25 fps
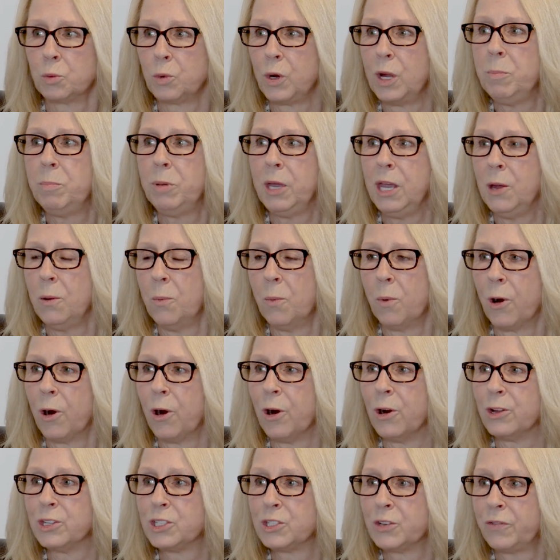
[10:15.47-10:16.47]
repeat
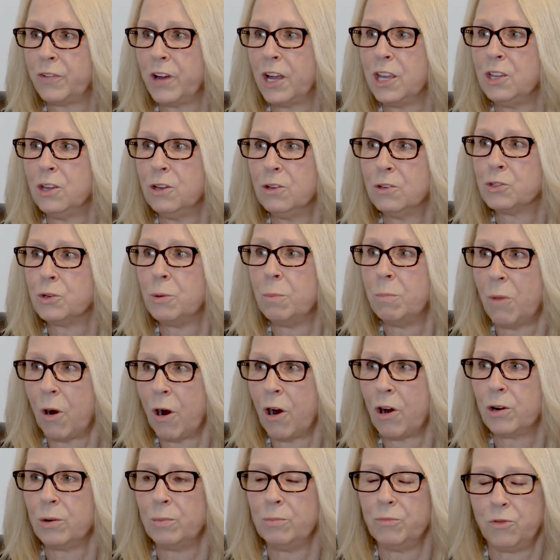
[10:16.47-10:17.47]
words. If I use them,
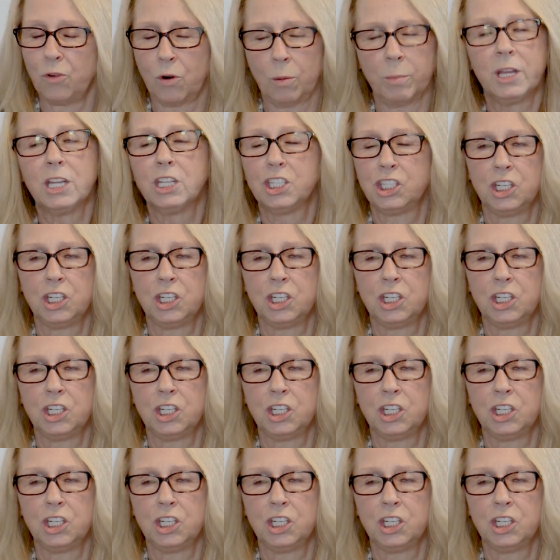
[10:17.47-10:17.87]
mark them for me.